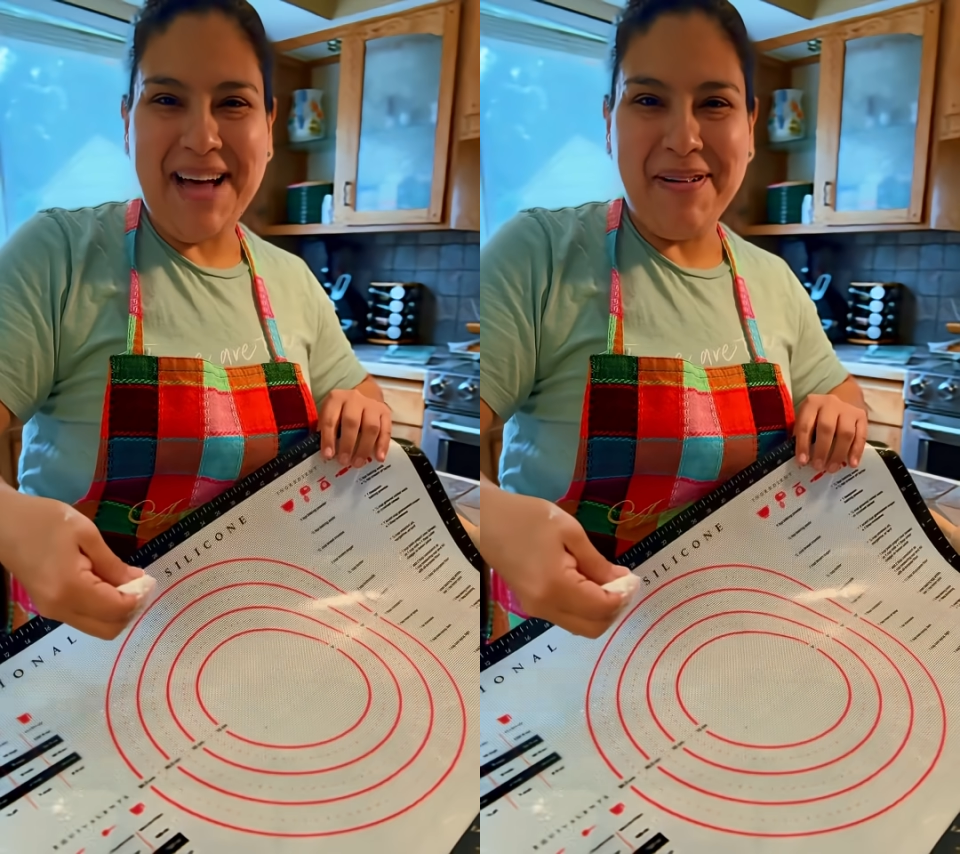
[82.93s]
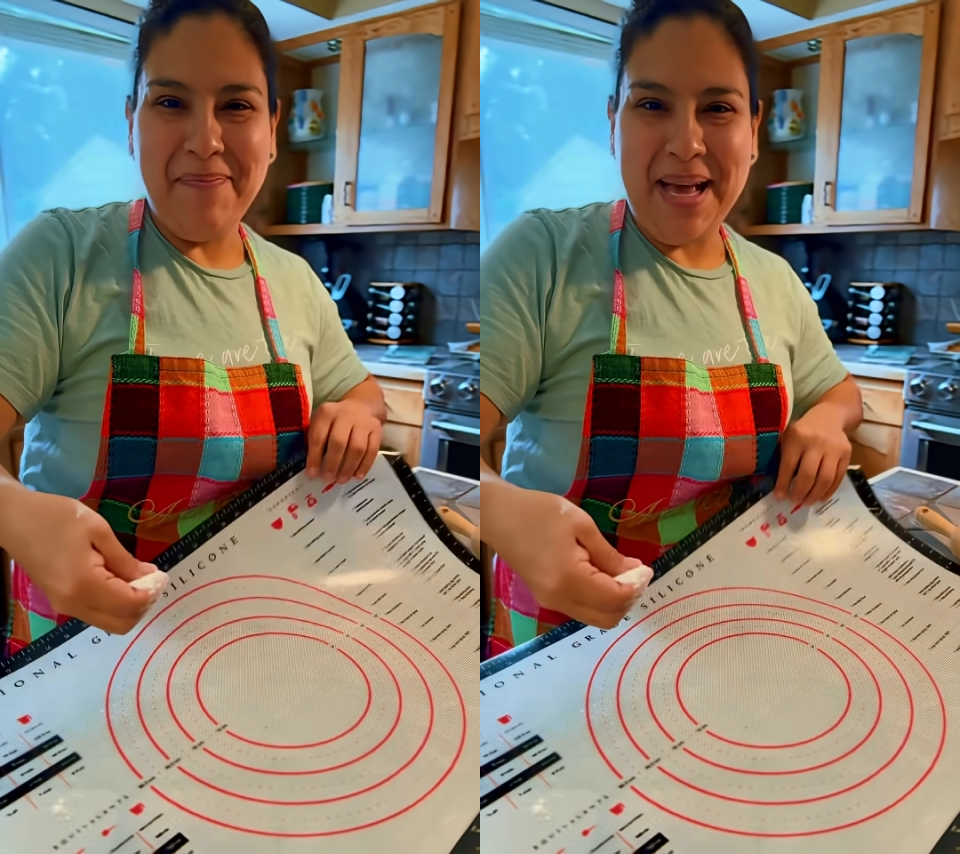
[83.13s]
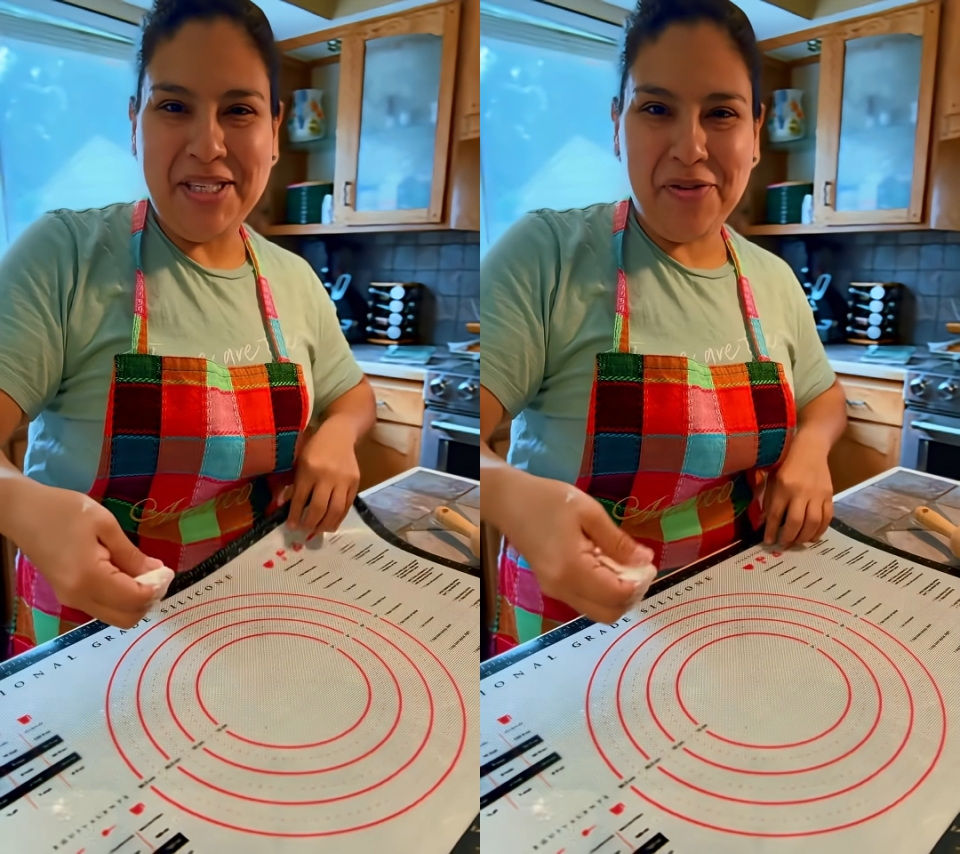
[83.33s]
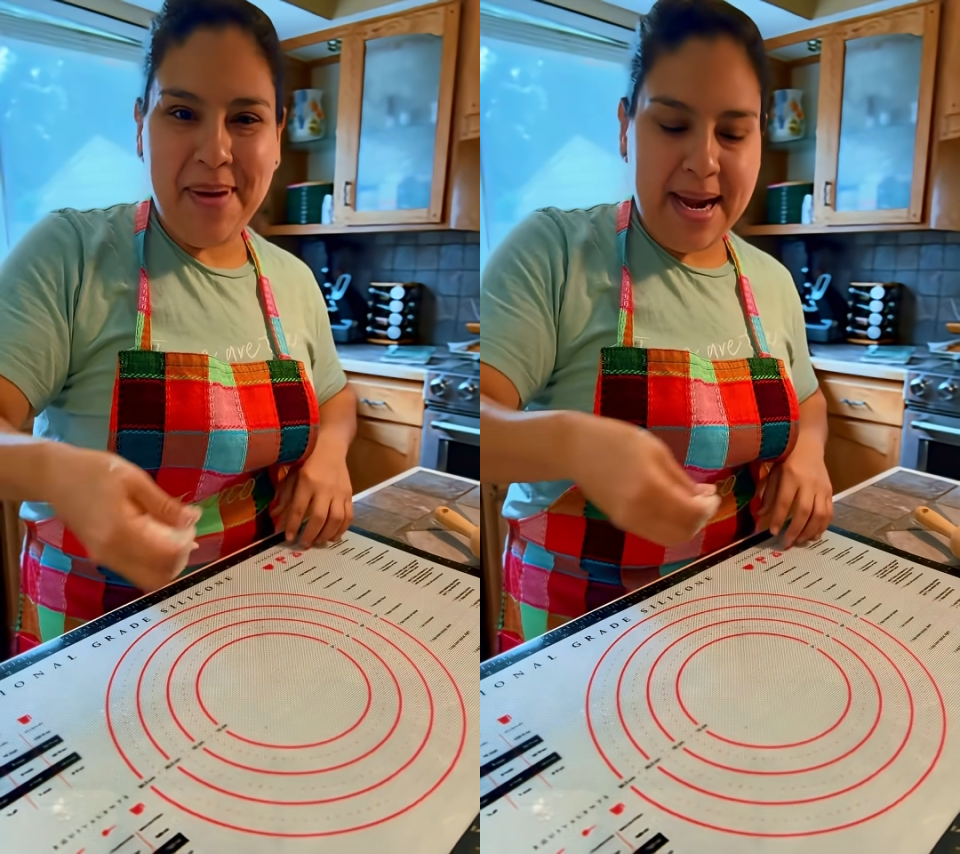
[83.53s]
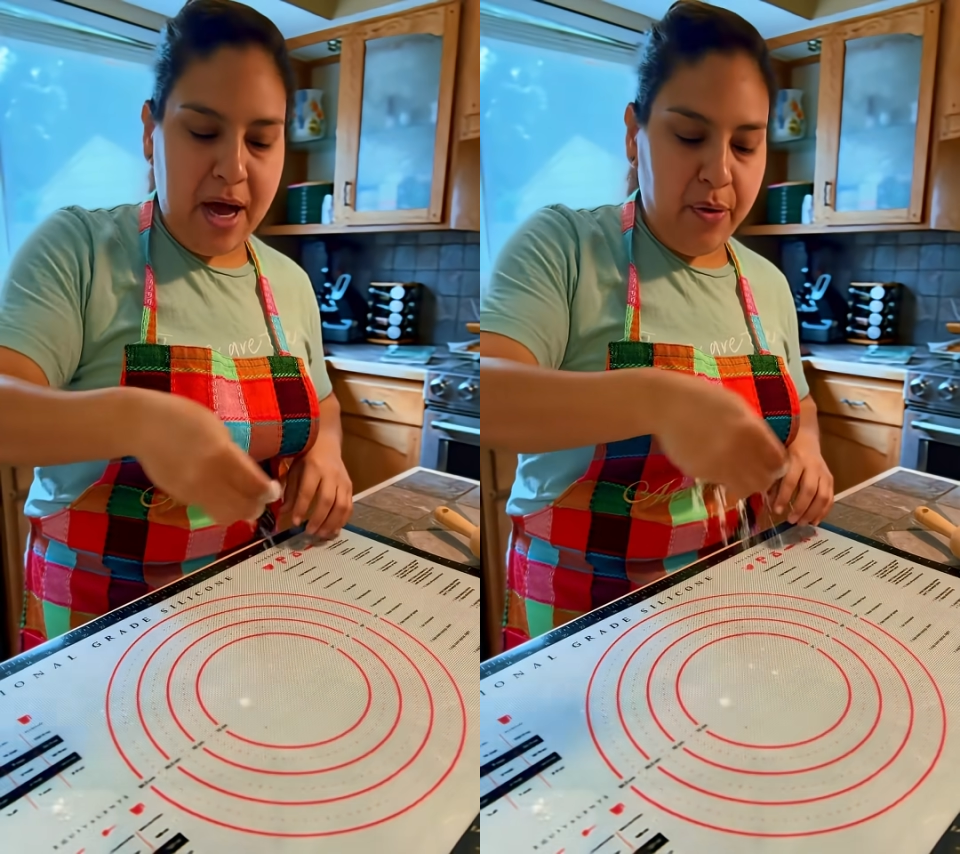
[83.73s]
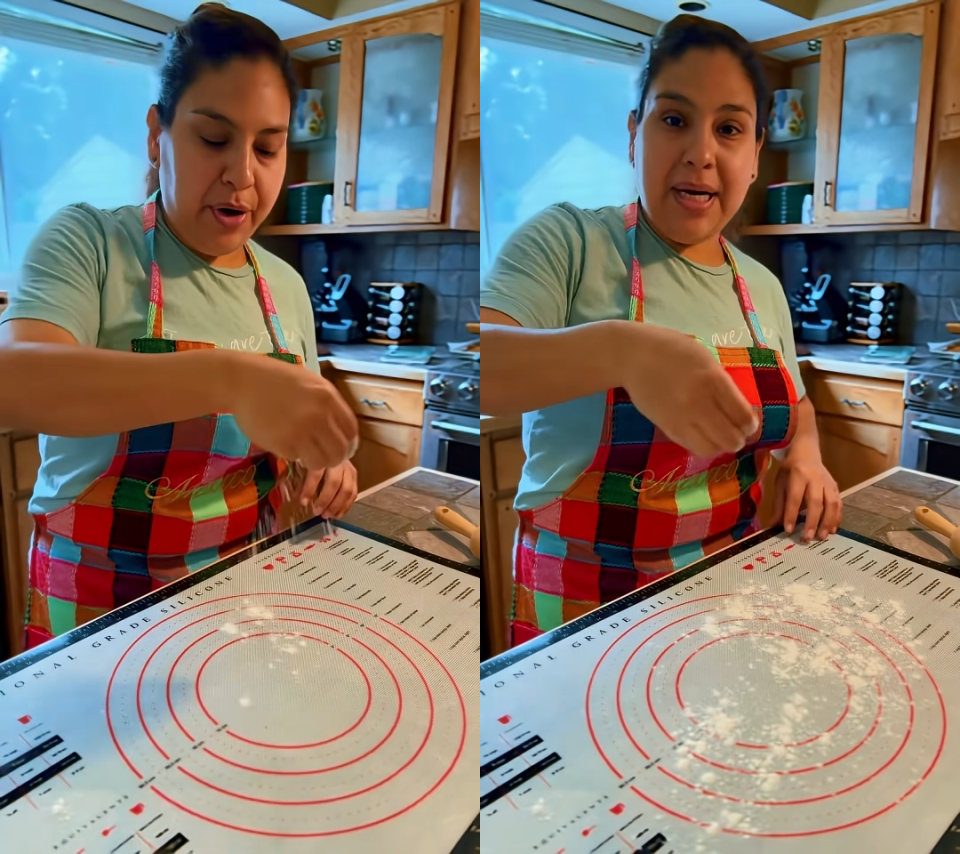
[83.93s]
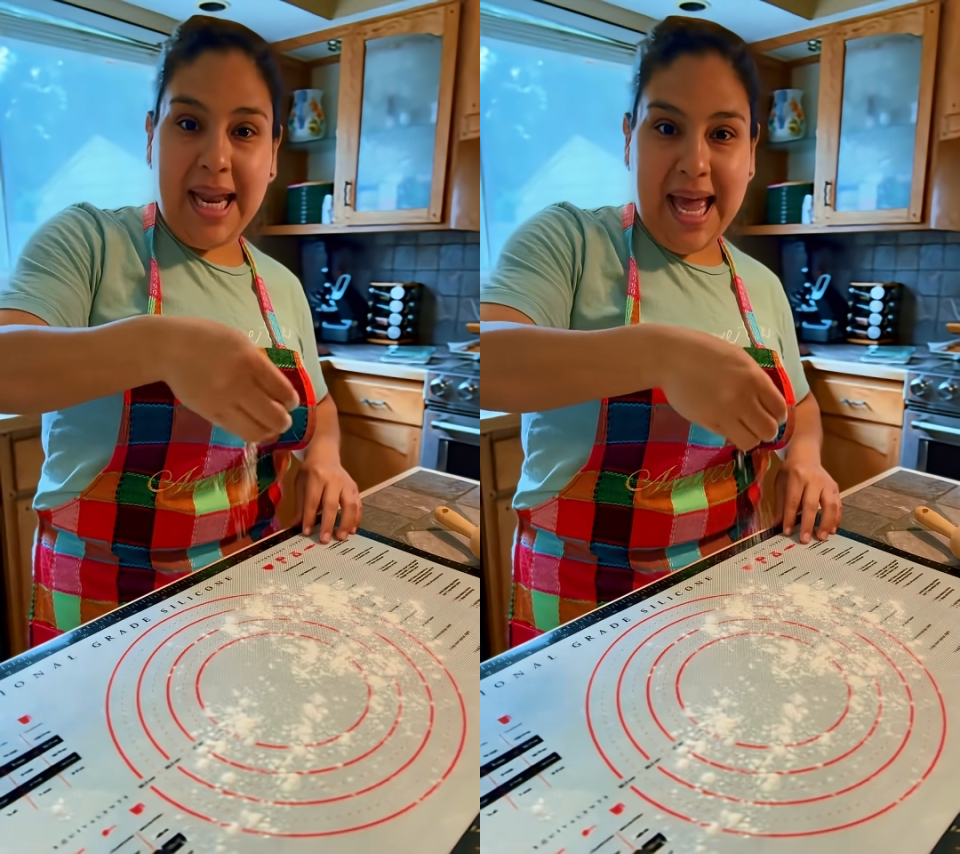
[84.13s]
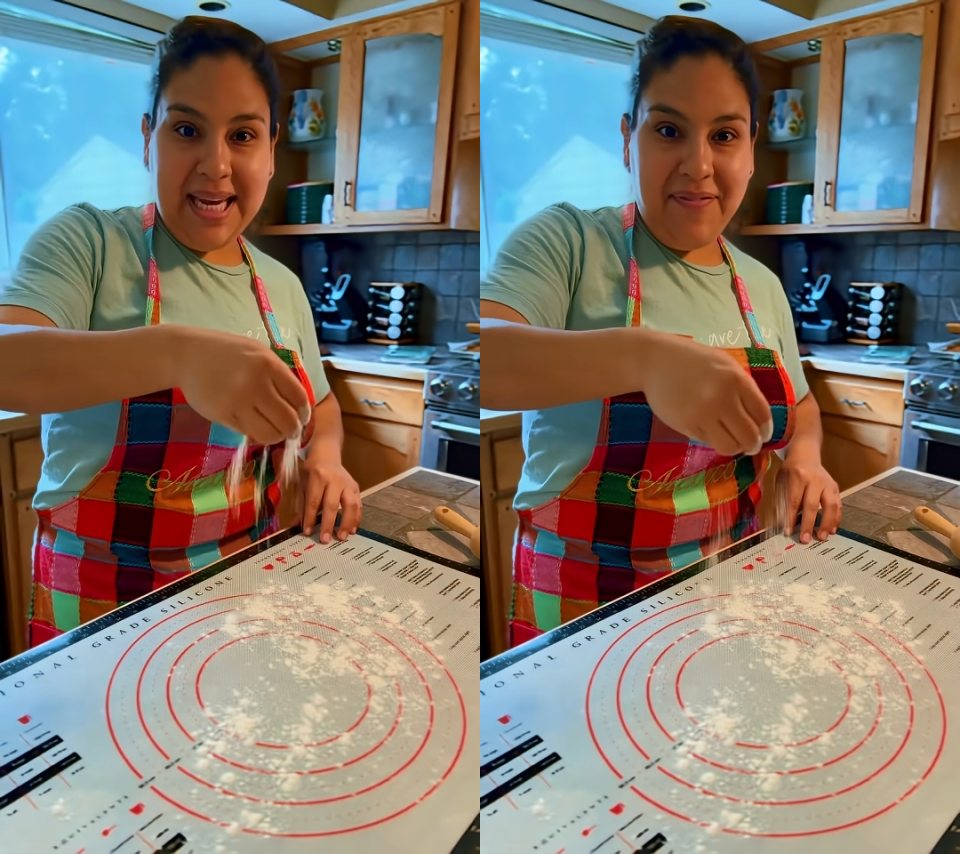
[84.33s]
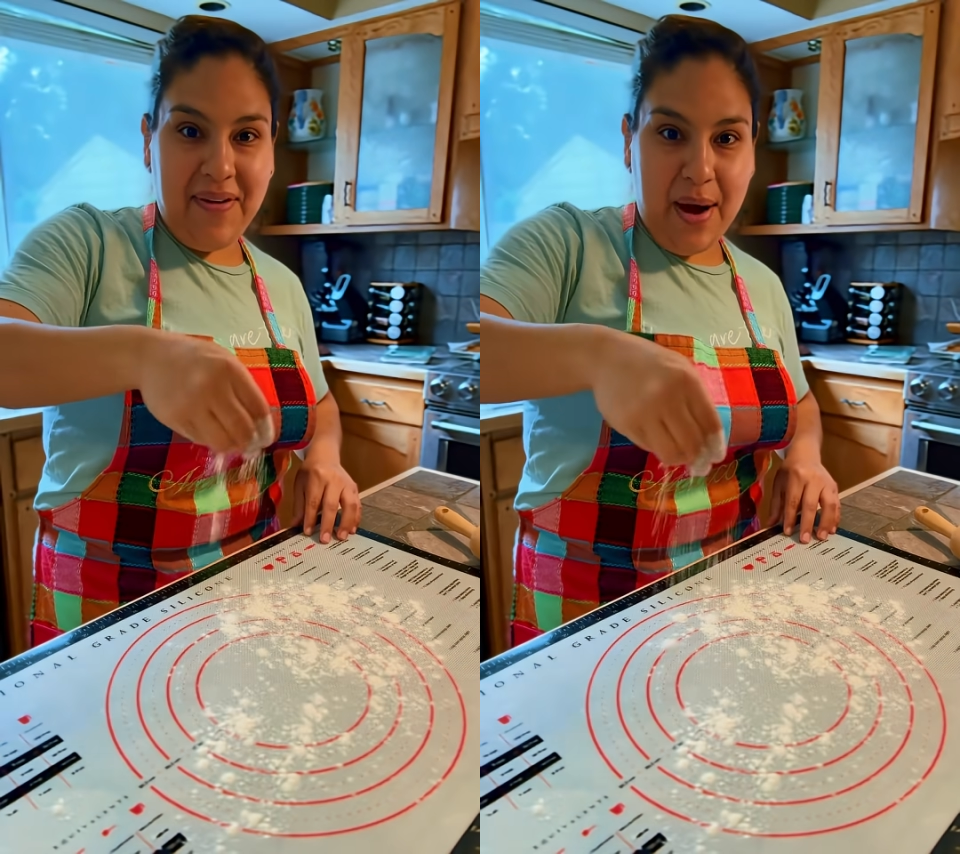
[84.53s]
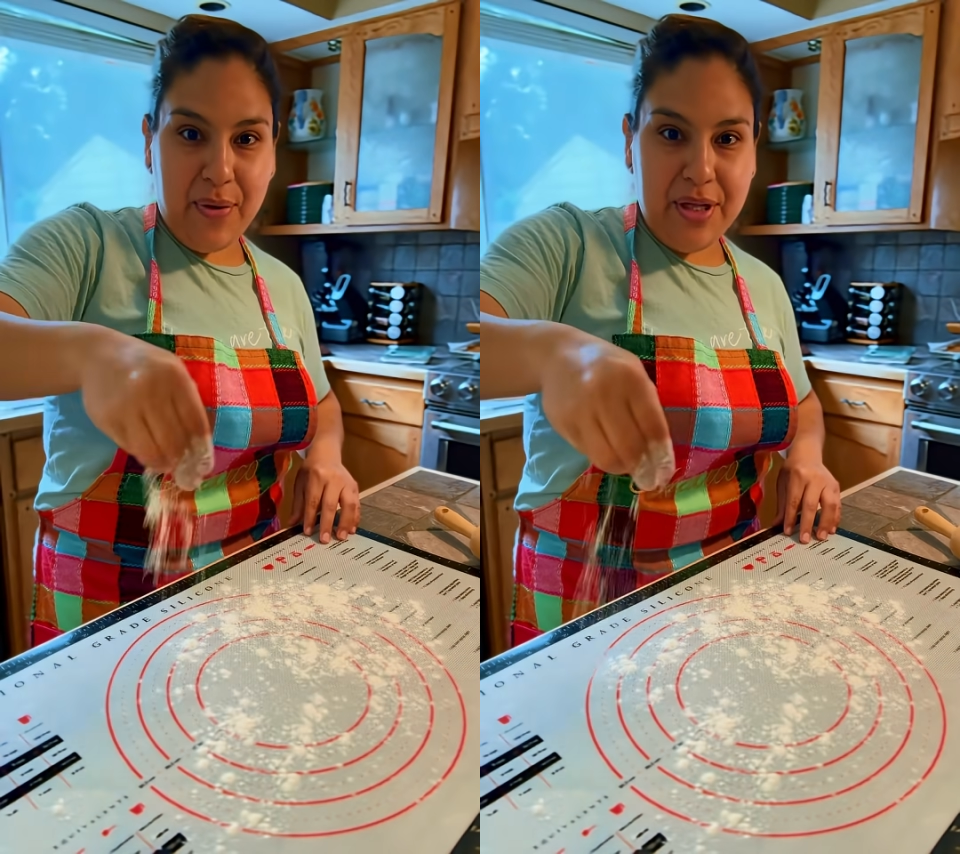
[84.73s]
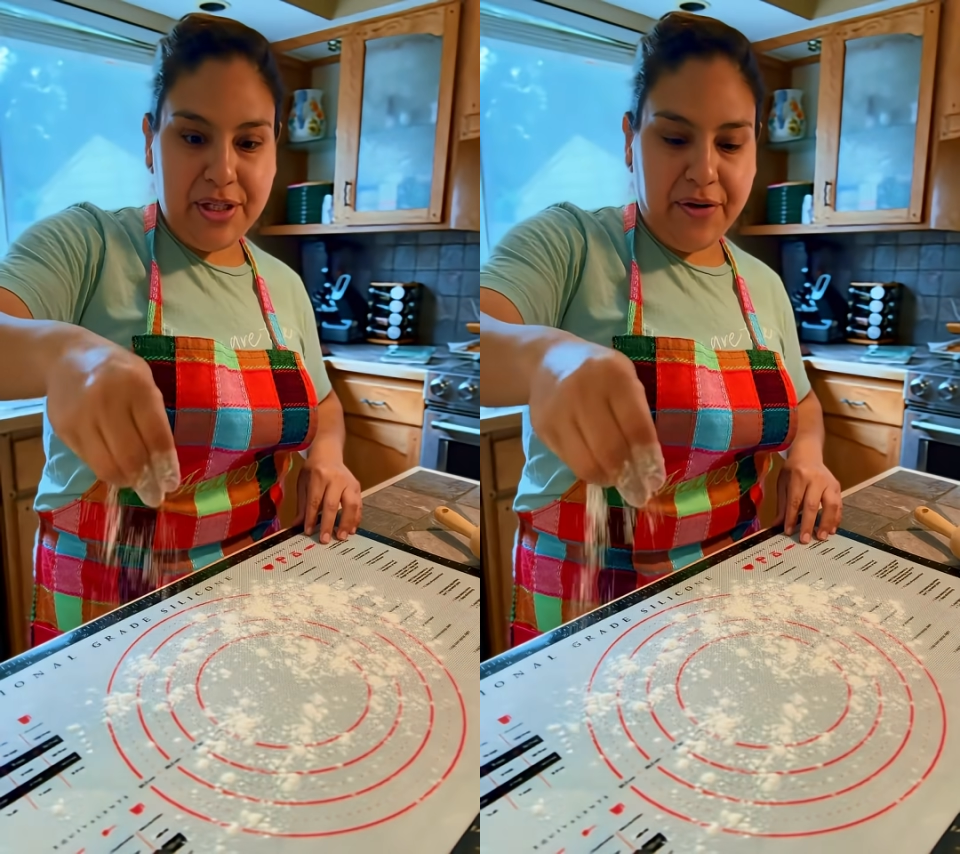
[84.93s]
Have our pastry mat out. We're gonna lightly flour the